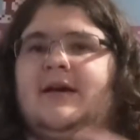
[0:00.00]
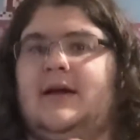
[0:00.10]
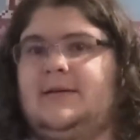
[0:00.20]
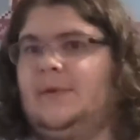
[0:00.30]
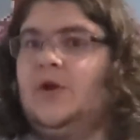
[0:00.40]

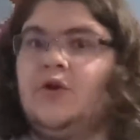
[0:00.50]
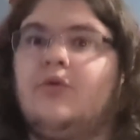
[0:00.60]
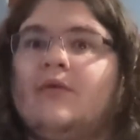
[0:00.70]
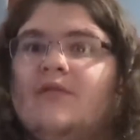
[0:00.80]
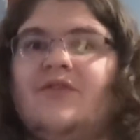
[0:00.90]
uh, a
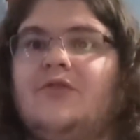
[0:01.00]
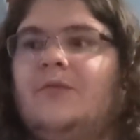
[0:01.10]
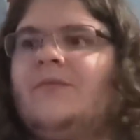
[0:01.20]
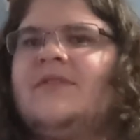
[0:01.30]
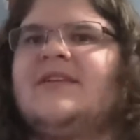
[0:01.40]
new
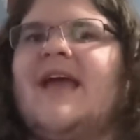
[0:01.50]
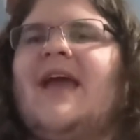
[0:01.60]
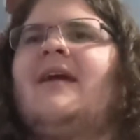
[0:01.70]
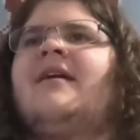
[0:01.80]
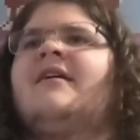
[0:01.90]
review
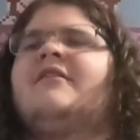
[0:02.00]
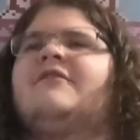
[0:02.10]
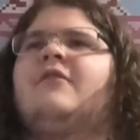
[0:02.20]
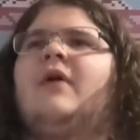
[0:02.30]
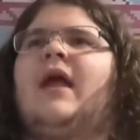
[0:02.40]
today
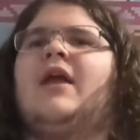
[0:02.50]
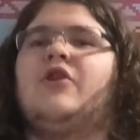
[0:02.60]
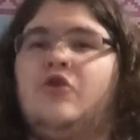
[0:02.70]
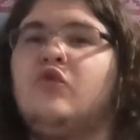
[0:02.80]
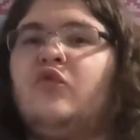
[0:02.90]
for
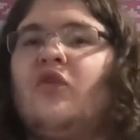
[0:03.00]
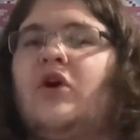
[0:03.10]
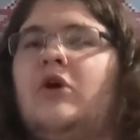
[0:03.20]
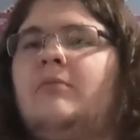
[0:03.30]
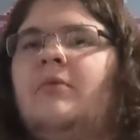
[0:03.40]
a new
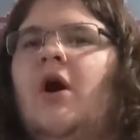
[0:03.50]
film,